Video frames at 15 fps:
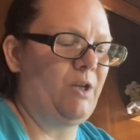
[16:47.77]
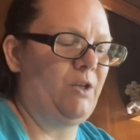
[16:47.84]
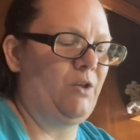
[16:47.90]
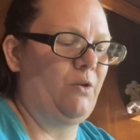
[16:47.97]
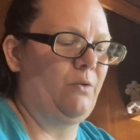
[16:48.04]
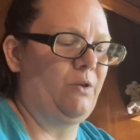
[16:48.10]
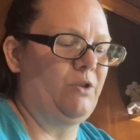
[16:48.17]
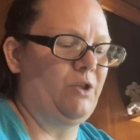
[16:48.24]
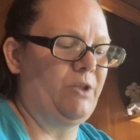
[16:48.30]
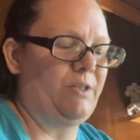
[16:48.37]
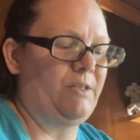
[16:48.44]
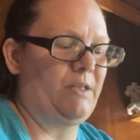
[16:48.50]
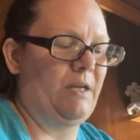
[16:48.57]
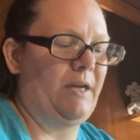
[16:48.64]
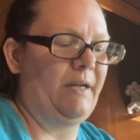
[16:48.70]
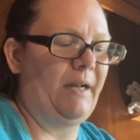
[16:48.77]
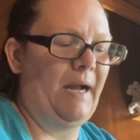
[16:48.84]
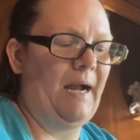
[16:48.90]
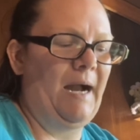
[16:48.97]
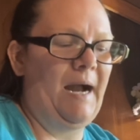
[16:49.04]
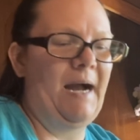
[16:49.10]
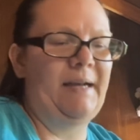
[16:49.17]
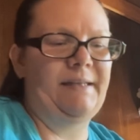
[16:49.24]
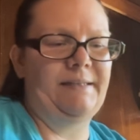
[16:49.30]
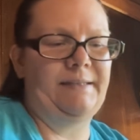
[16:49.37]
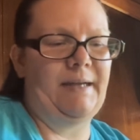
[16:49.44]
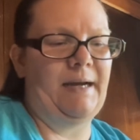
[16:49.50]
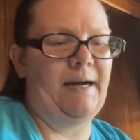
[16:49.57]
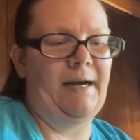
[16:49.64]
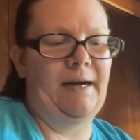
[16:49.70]
and you can just like hide and
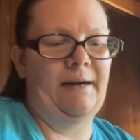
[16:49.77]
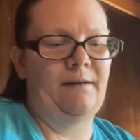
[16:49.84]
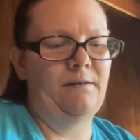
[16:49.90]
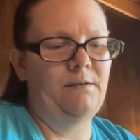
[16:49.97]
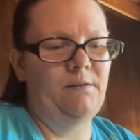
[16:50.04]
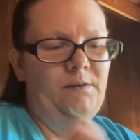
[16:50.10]
tie.